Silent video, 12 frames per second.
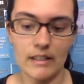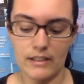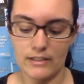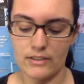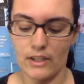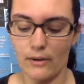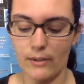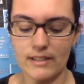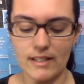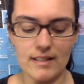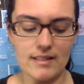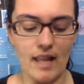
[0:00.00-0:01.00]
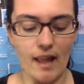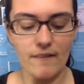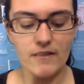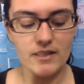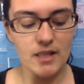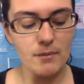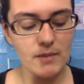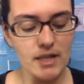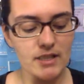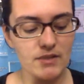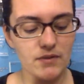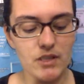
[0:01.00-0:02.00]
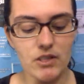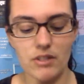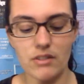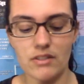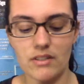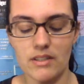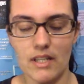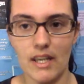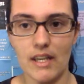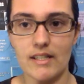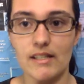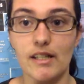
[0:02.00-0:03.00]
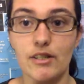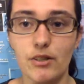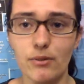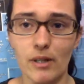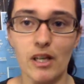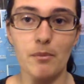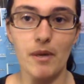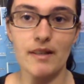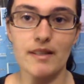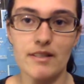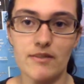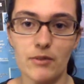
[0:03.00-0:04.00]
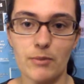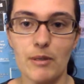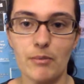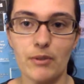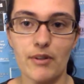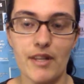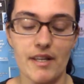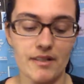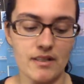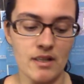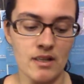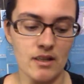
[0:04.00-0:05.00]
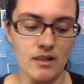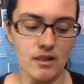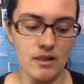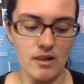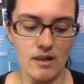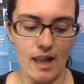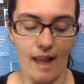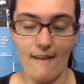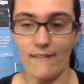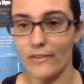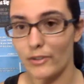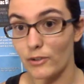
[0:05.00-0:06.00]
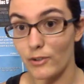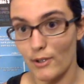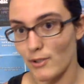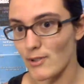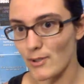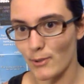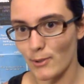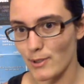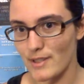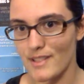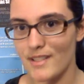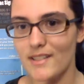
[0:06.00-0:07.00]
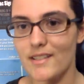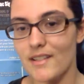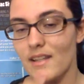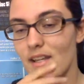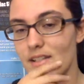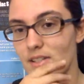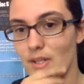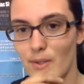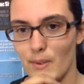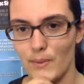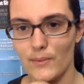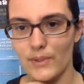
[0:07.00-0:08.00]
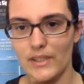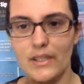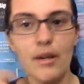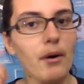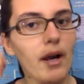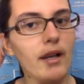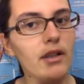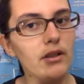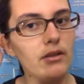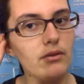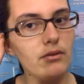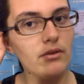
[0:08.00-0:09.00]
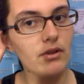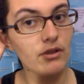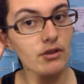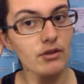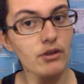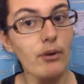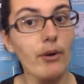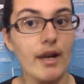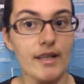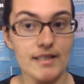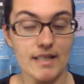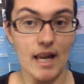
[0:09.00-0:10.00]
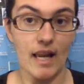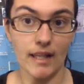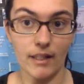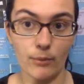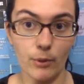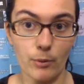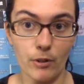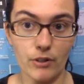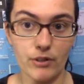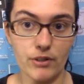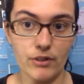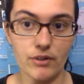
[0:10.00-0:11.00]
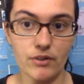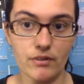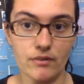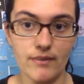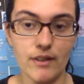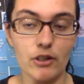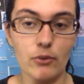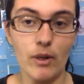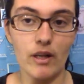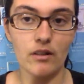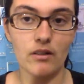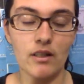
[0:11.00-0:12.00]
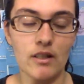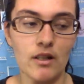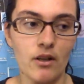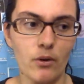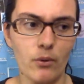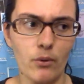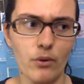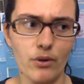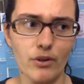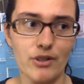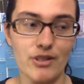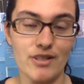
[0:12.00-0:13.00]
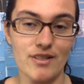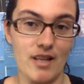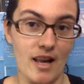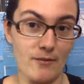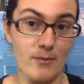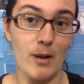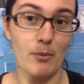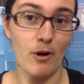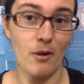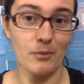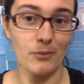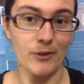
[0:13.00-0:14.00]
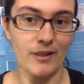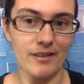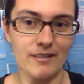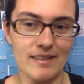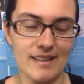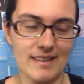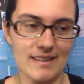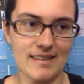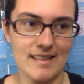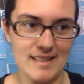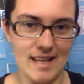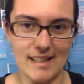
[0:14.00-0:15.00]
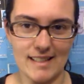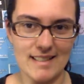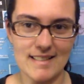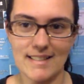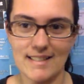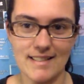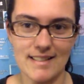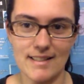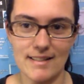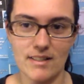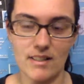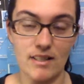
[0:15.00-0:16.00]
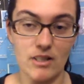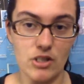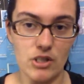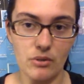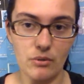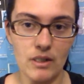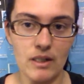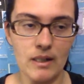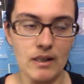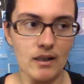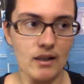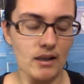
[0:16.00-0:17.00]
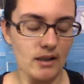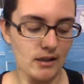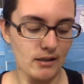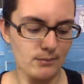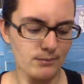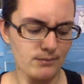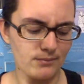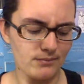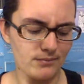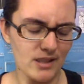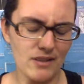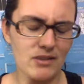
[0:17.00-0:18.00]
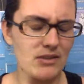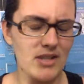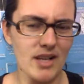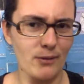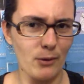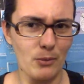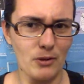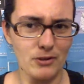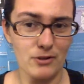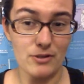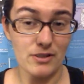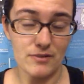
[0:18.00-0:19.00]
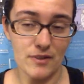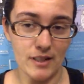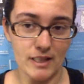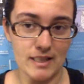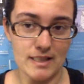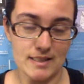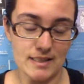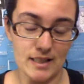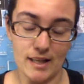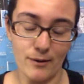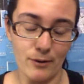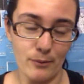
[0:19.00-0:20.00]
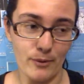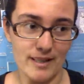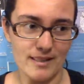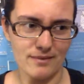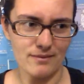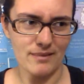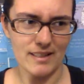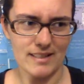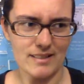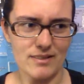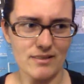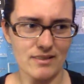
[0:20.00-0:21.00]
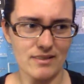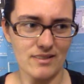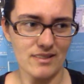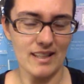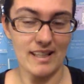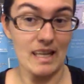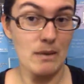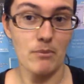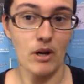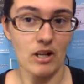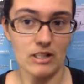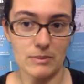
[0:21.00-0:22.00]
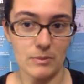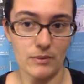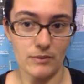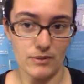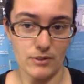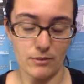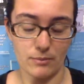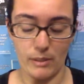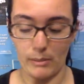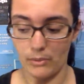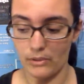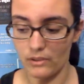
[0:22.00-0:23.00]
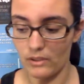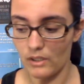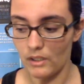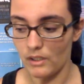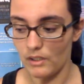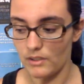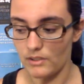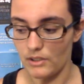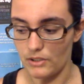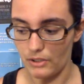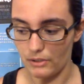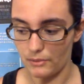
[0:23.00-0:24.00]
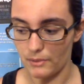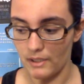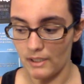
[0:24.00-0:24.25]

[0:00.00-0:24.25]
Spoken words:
So it does have some nice features, and I do recommend this for people that have larger horses that don't really know how to use or know how to tie a rope halter very well, or just have my problem where the tightness is an issue. Even though tying rope halters is very easy, I don't know why it's like impossible for certain people to do.